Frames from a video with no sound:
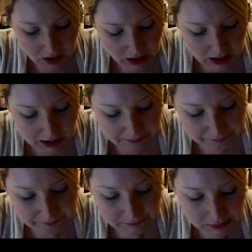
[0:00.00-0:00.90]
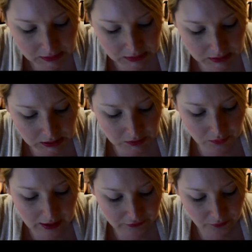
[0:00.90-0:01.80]
What
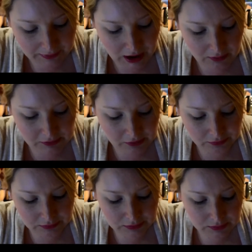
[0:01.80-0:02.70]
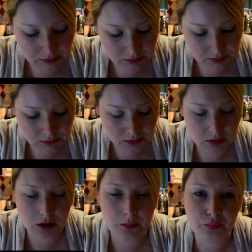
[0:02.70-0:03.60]
else has been going on?
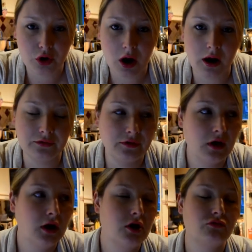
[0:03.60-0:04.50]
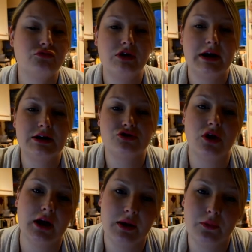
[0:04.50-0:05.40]
Oh, bras. Really
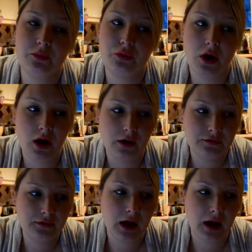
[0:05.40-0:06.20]
struggling with bras.